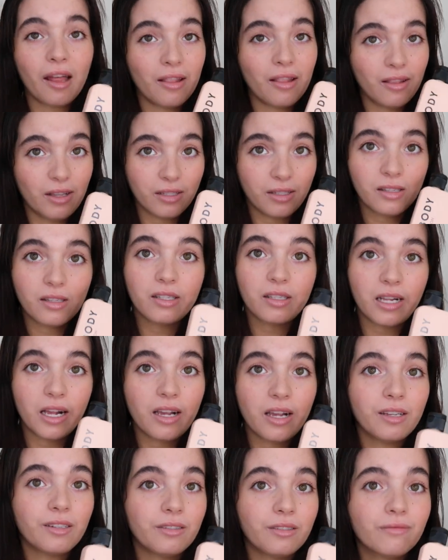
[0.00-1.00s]
this
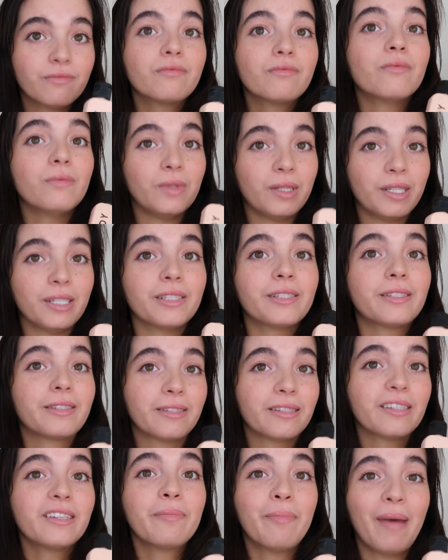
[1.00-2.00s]
stayed.
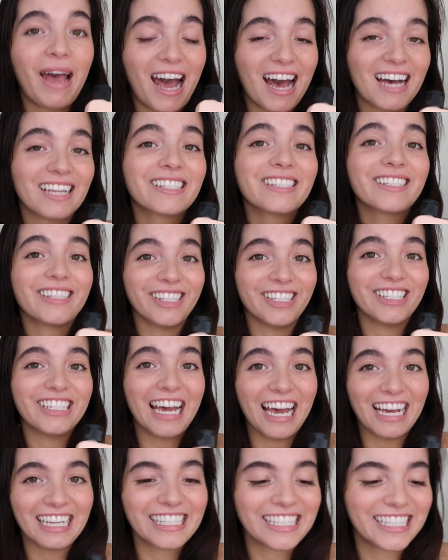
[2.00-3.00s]
This passed the
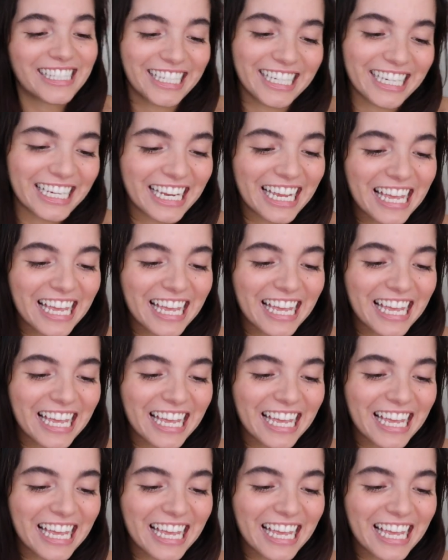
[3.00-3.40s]
test.